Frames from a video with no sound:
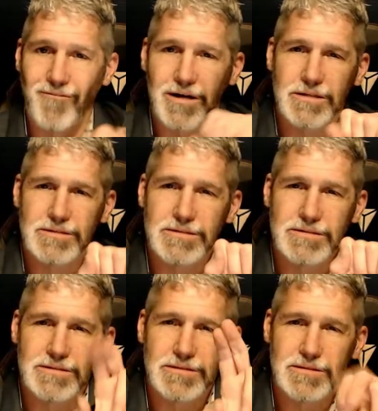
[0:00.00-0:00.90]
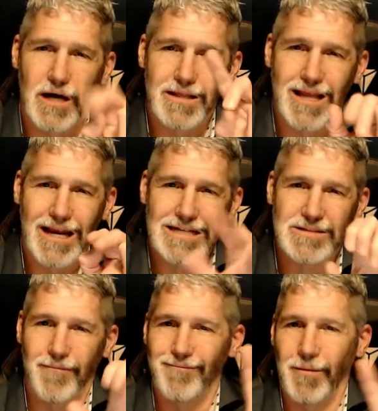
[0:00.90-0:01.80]
month? Yeah, this month
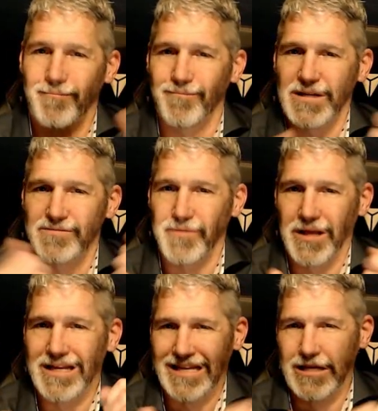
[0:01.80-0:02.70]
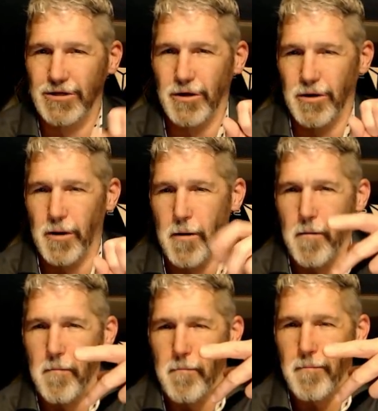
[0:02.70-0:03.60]
at
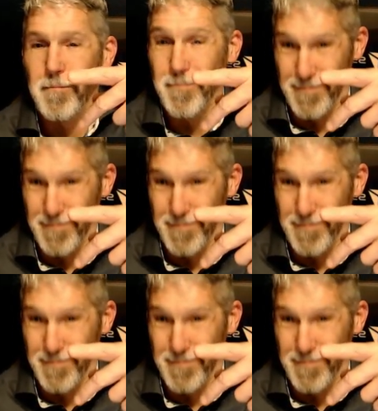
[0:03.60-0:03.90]
Sundance